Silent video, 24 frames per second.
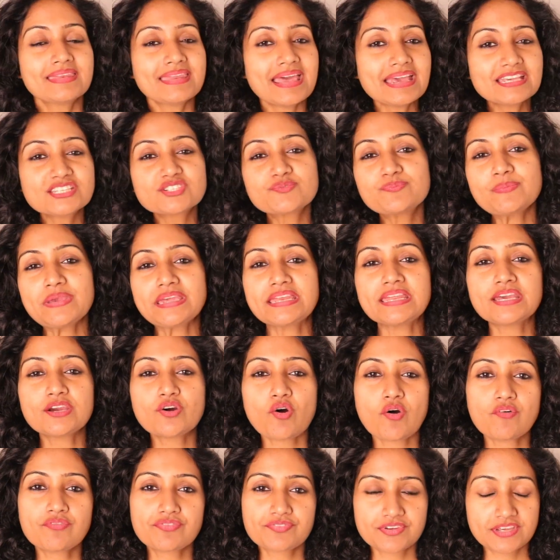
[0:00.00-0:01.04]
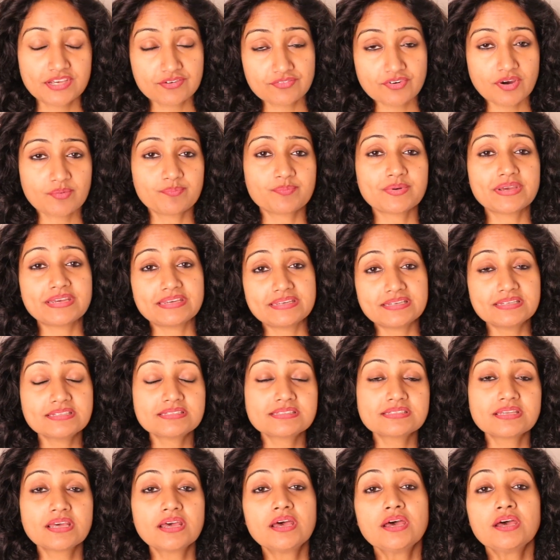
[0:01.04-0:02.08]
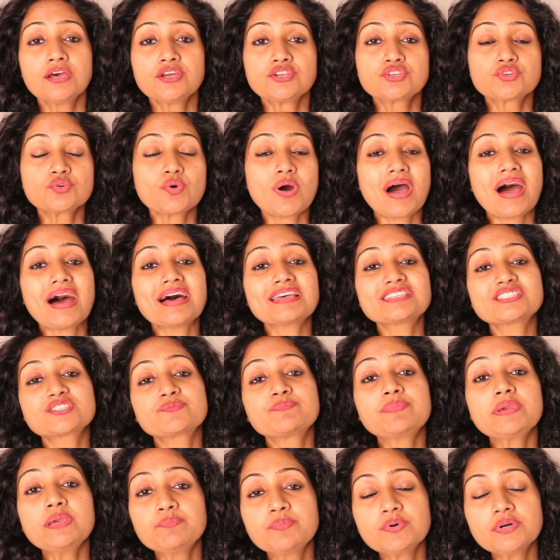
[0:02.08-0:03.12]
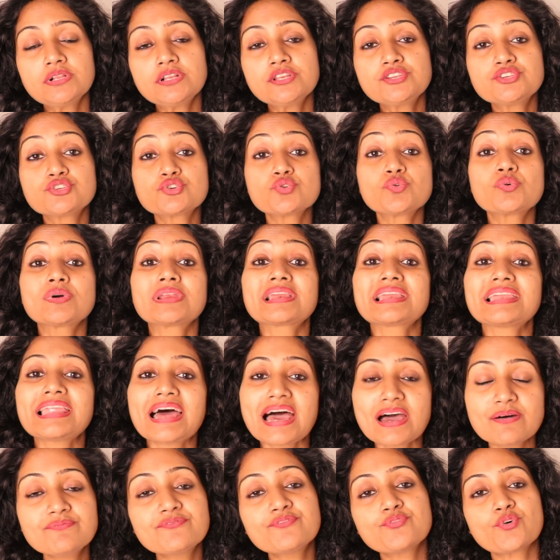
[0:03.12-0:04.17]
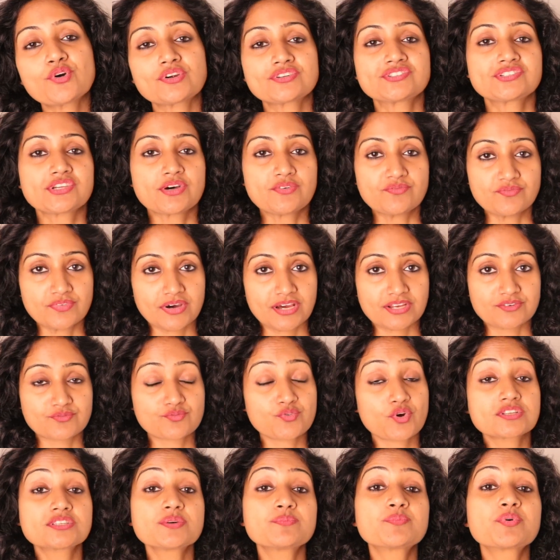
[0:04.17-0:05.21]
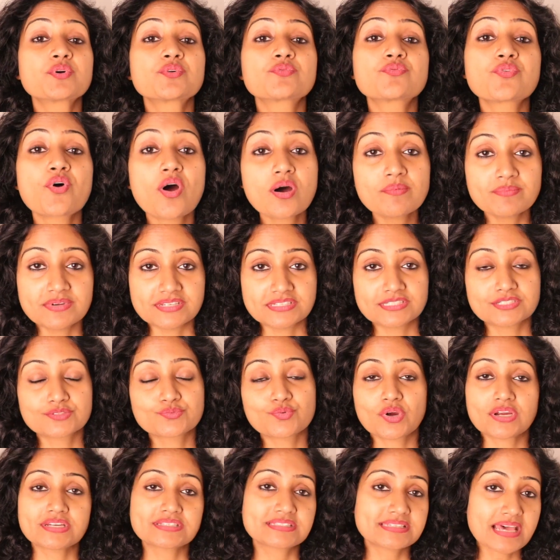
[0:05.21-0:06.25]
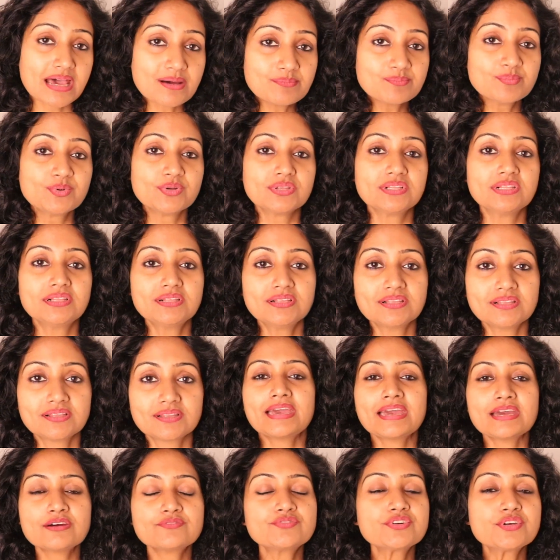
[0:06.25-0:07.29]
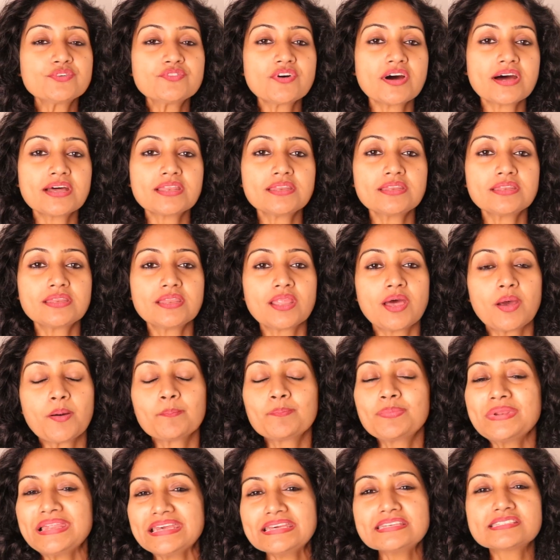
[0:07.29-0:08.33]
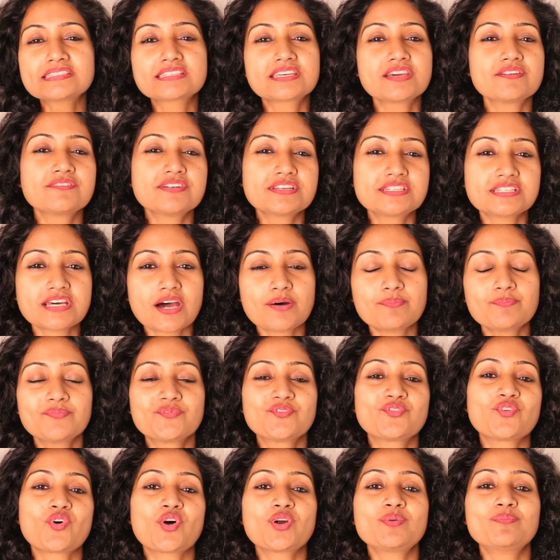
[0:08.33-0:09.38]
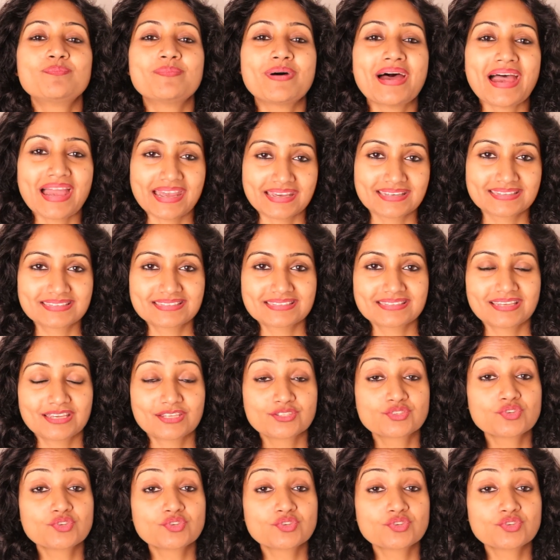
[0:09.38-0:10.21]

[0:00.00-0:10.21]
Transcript: Next meaning of give up is to ask people to clap for someone for the performance. For example, everyone please give it up for Max.